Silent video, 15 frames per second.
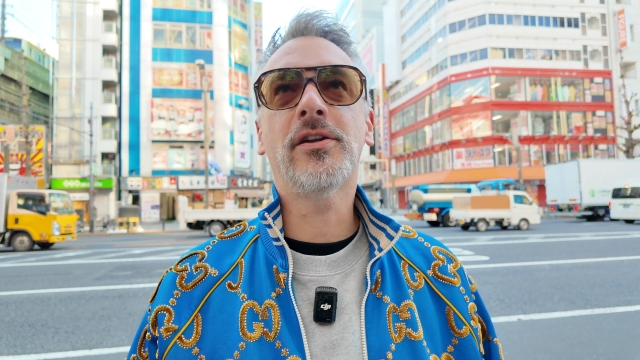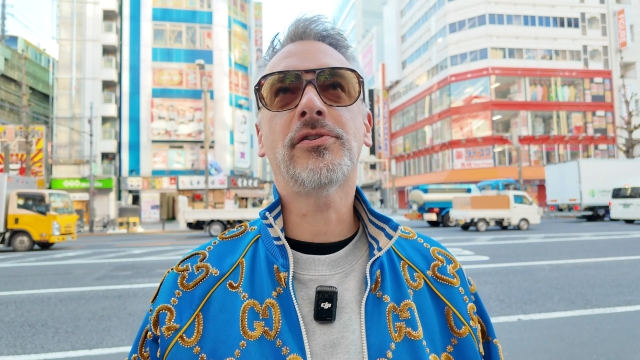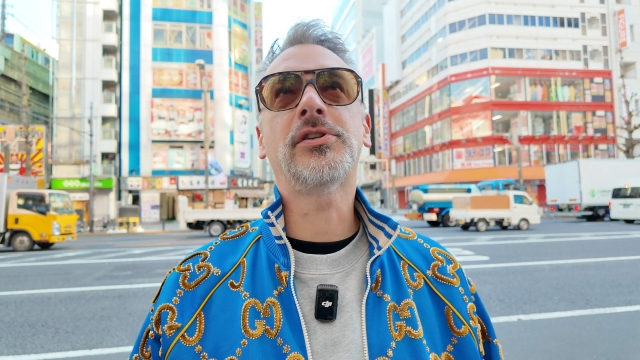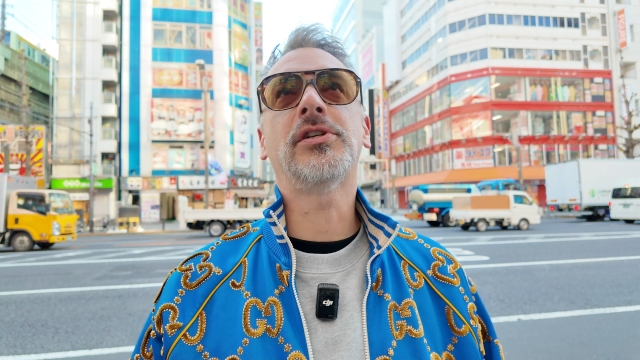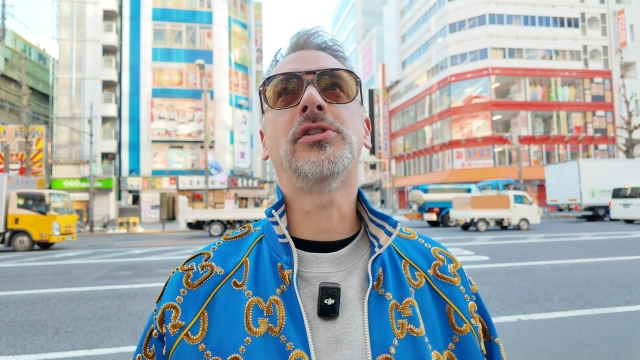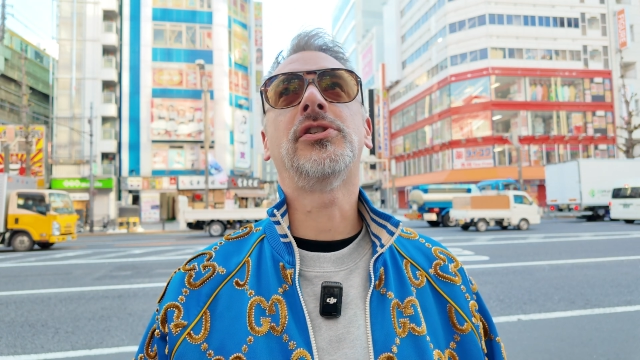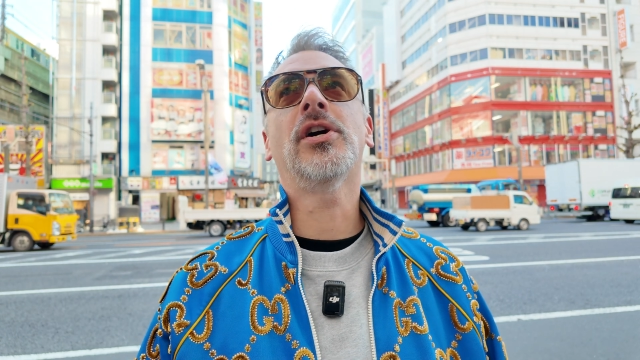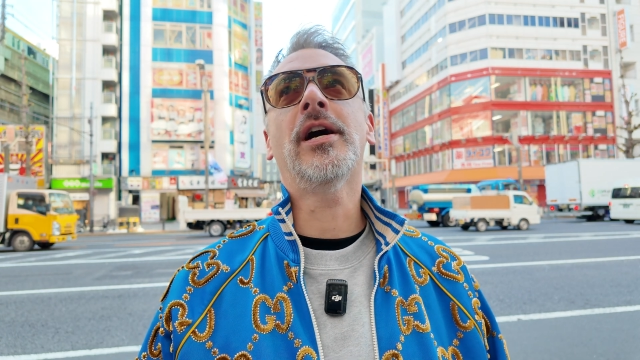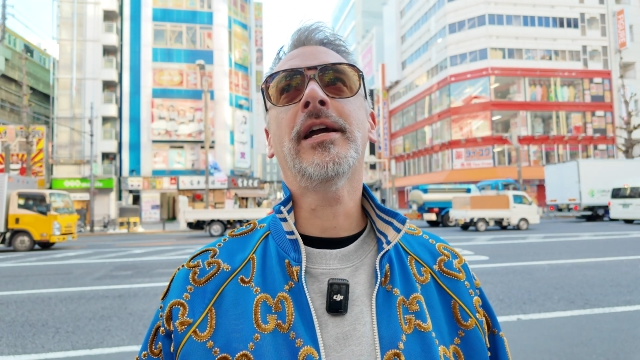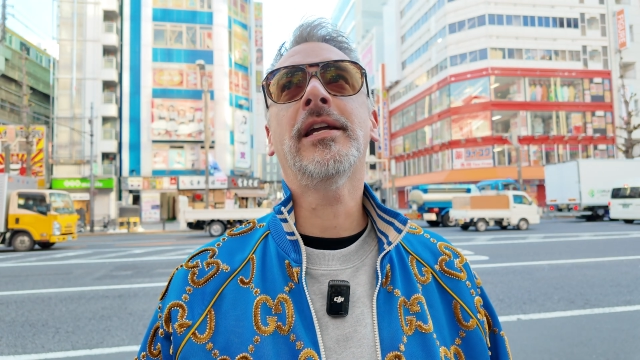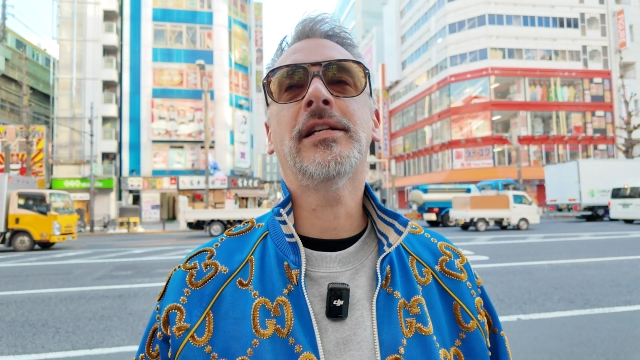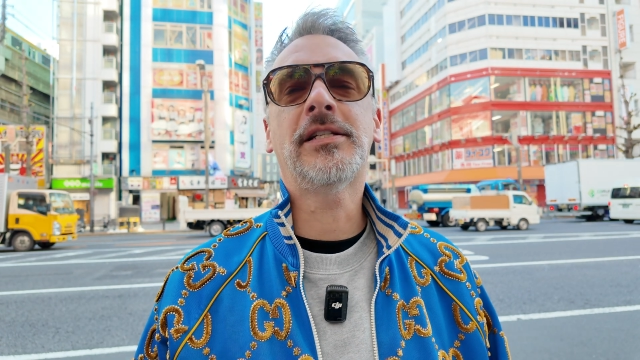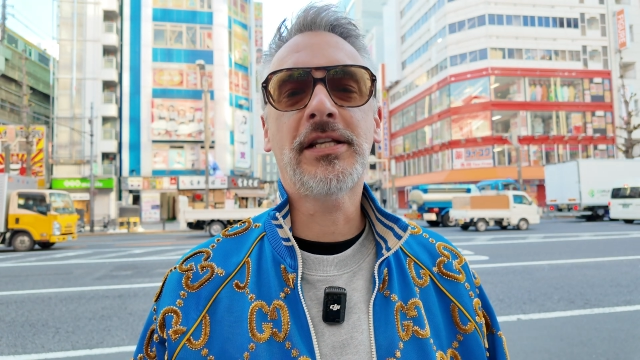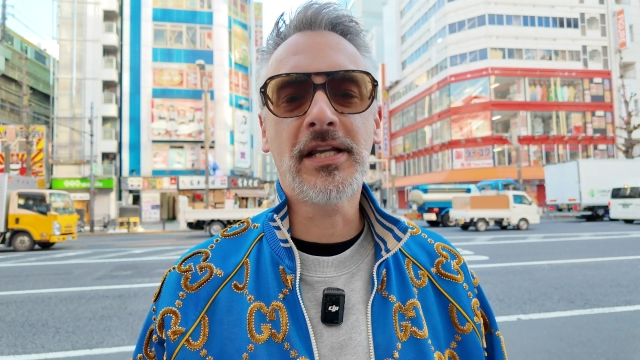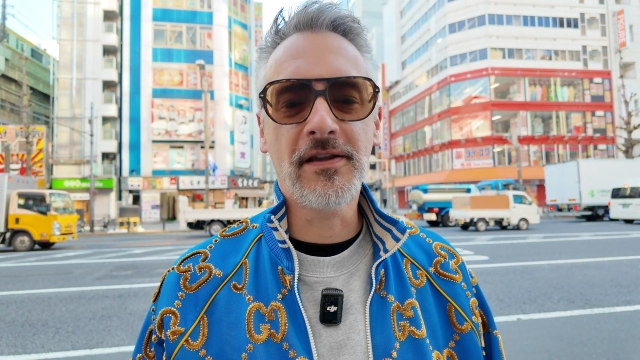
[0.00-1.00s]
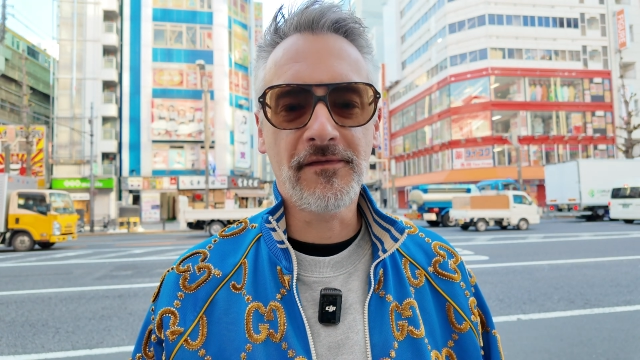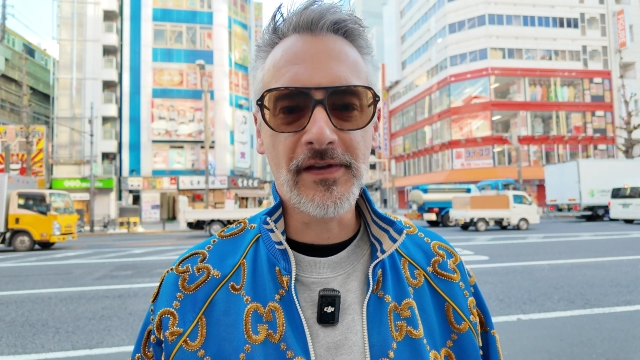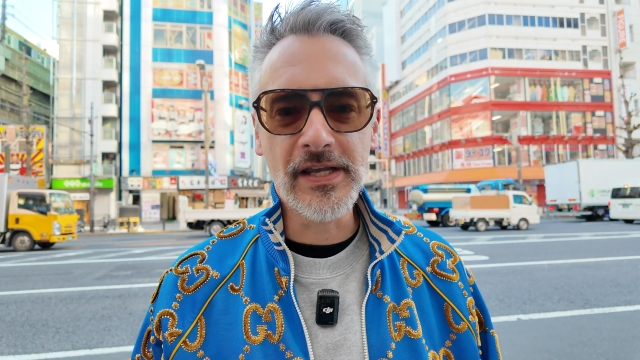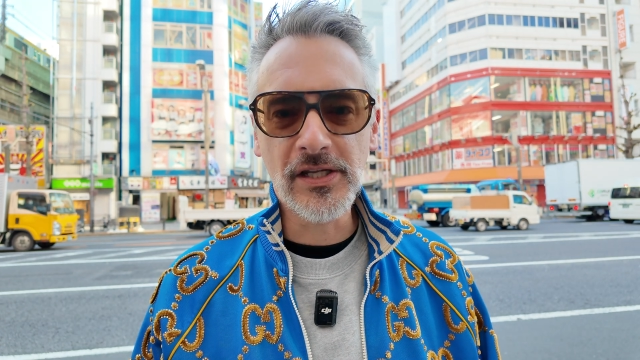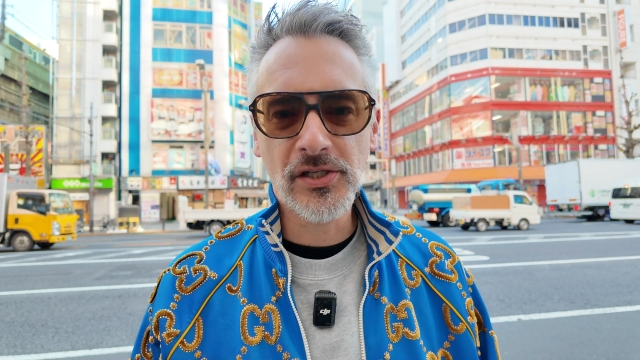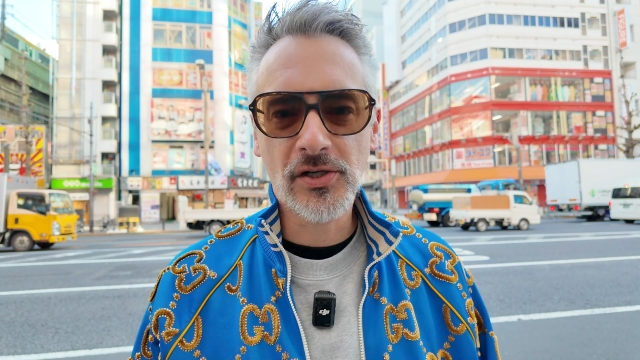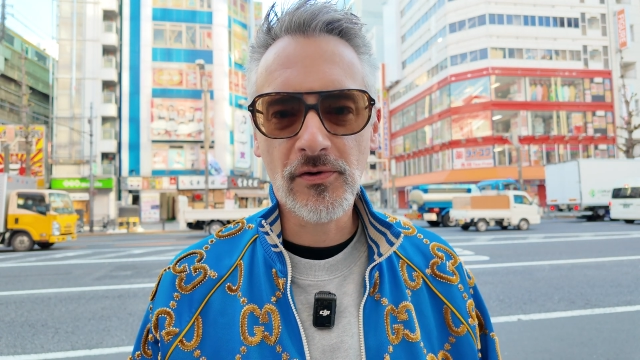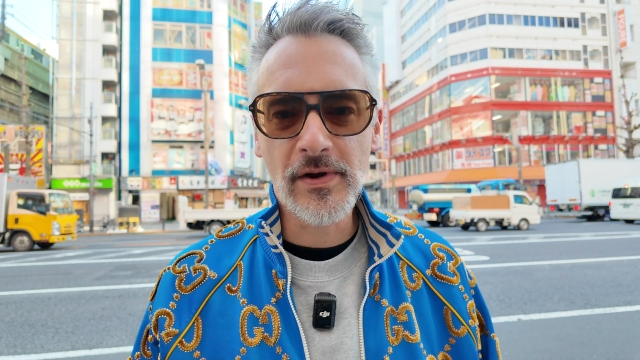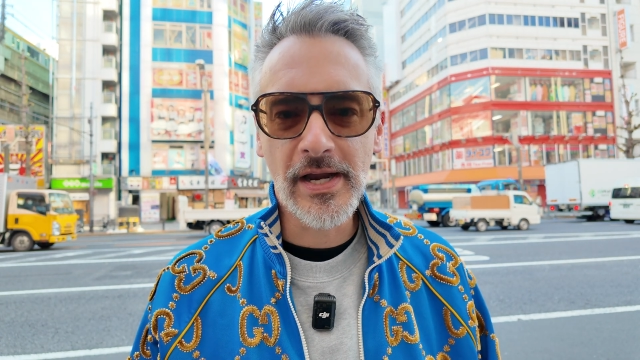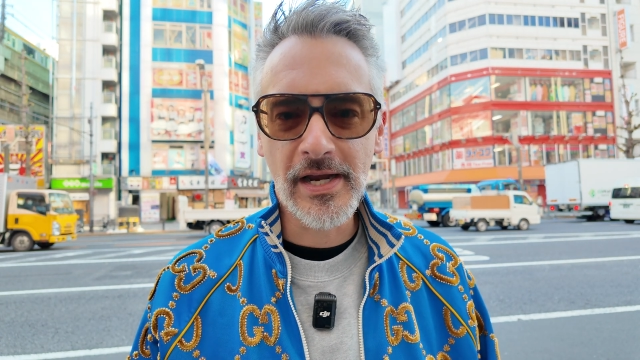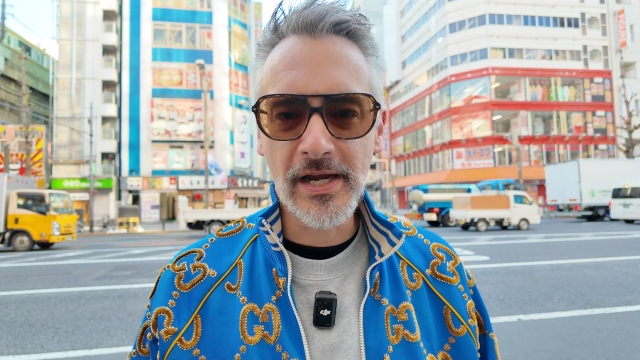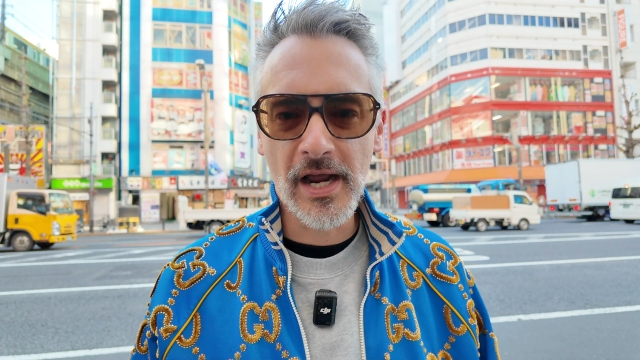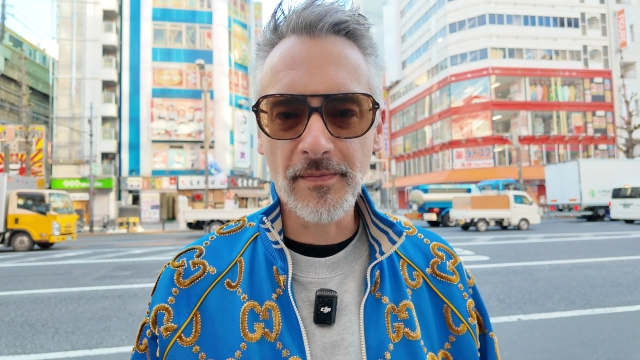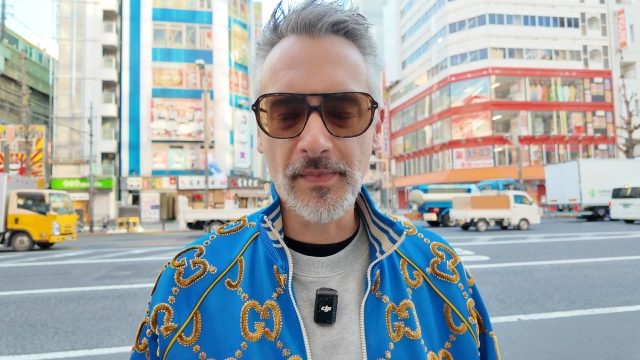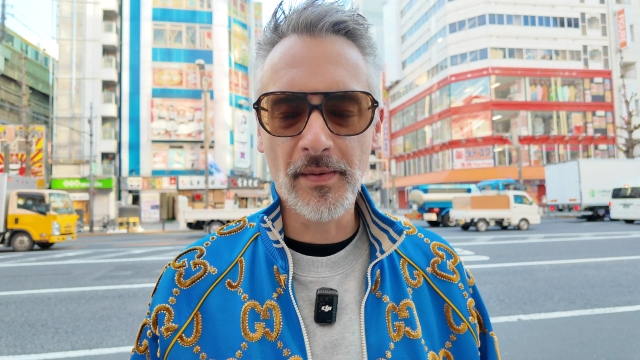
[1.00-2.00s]
There's a giant TV
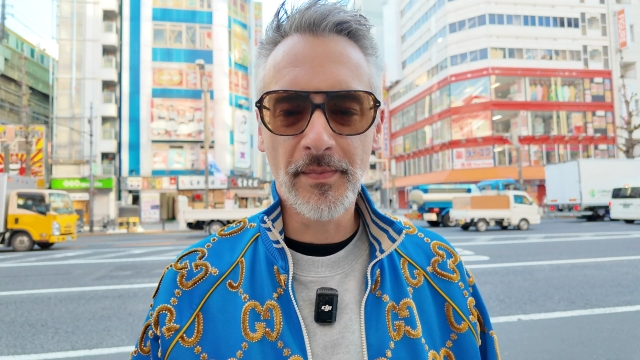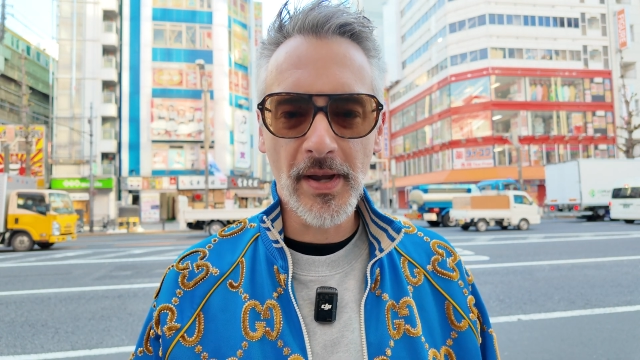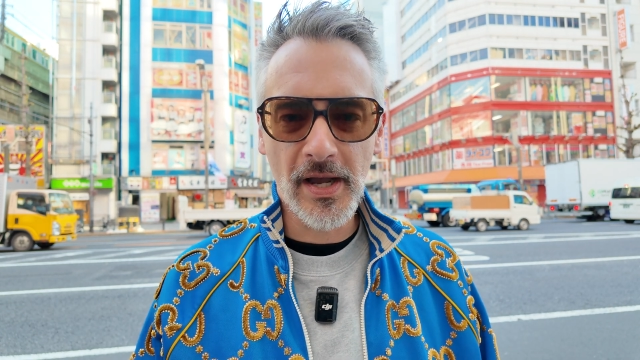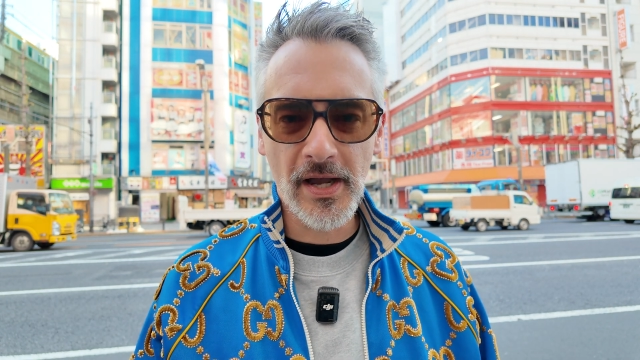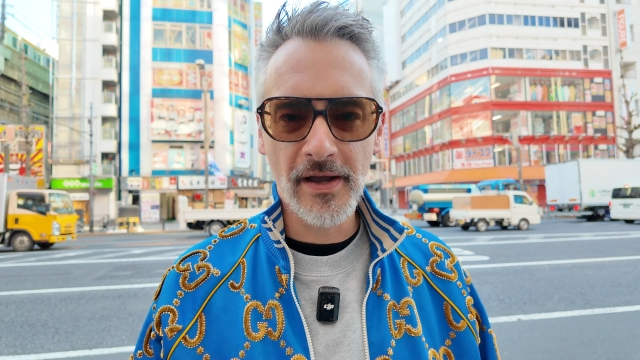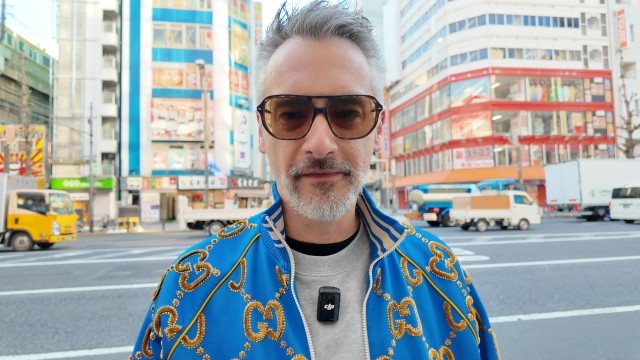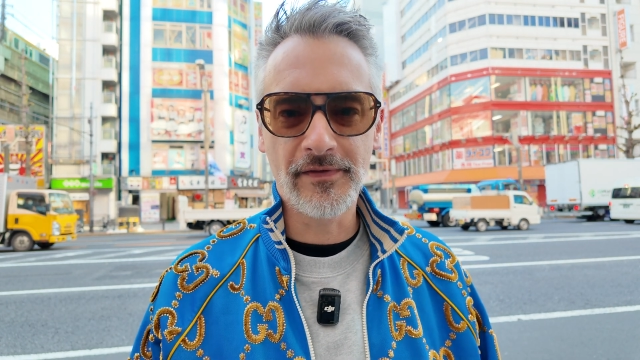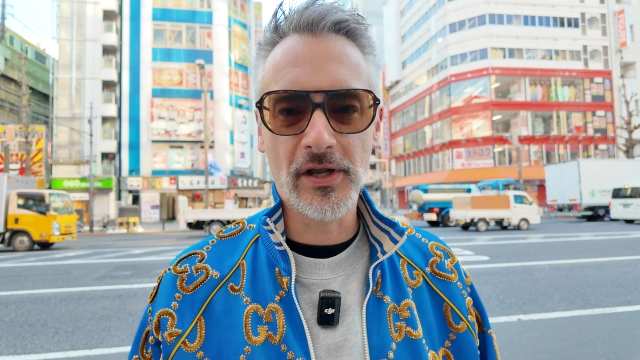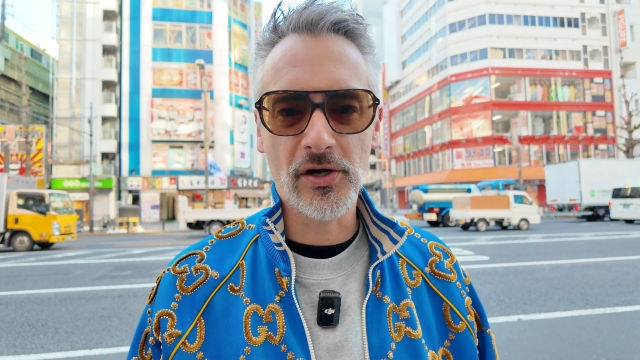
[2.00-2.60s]
screen up above.